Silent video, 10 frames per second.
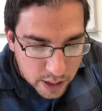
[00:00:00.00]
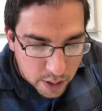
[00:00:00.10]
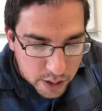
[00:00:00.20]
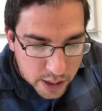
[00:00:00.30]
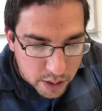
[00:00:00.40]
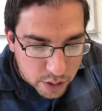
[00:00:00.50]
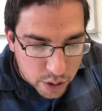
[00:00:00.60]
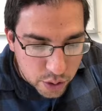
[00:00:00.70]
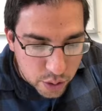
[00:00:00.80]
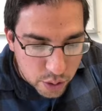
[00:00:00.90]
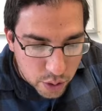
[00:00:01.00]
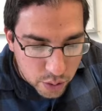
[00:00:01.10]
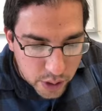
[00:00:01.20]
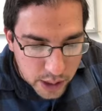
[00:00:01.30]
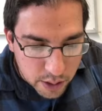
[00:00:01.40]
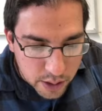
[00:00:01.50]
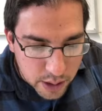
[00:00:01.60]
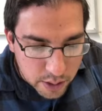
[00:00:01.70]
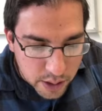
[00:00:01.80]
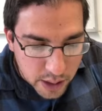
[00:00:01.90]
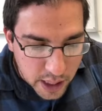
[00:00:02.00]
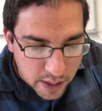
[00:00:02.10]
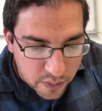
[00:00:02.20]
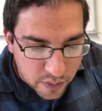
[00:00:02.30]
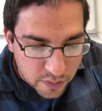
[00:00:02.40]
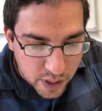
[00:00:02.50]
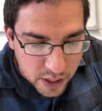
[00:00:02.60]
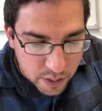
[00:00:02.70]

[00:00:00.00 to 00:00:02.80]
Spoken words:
There is neither Jew nor Greek. There is neither slave nor free.